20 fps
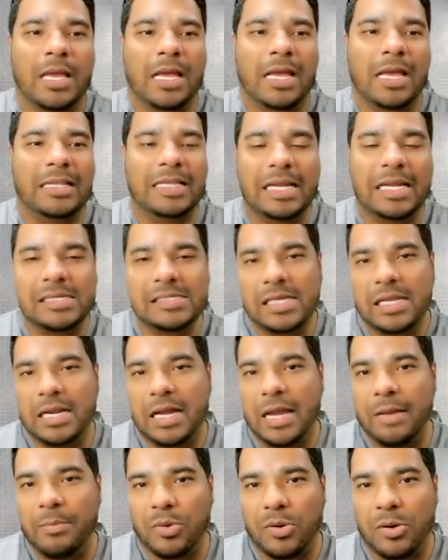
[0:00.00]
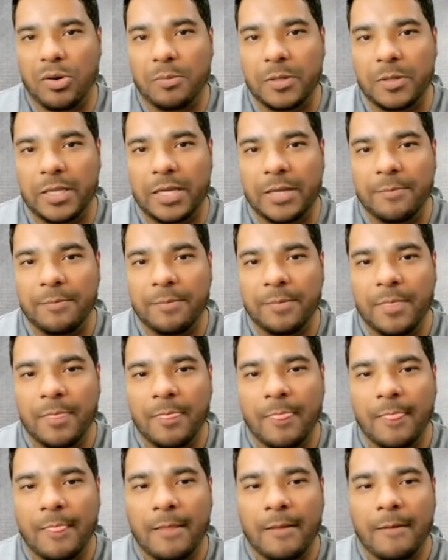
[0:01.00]
And that is not hyperbole.
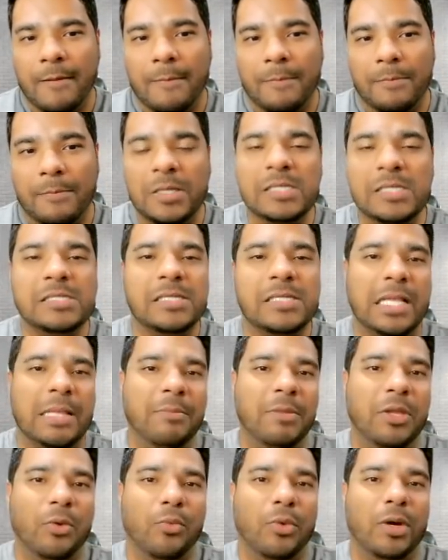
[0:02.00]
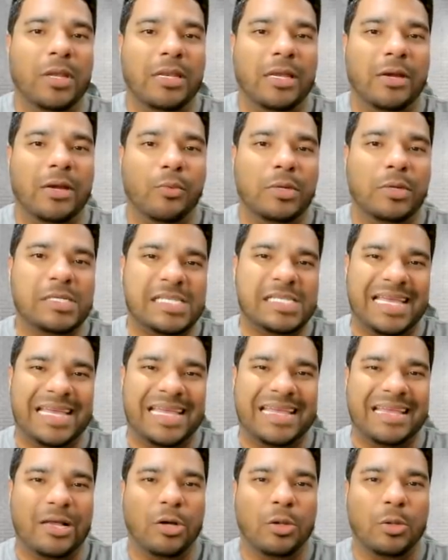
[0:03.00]
Please tell me when there was
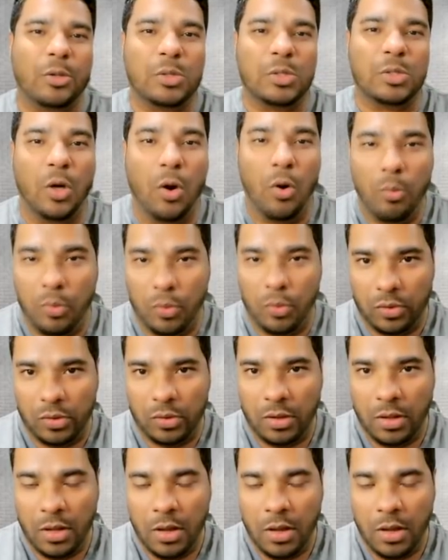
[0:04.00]
a global,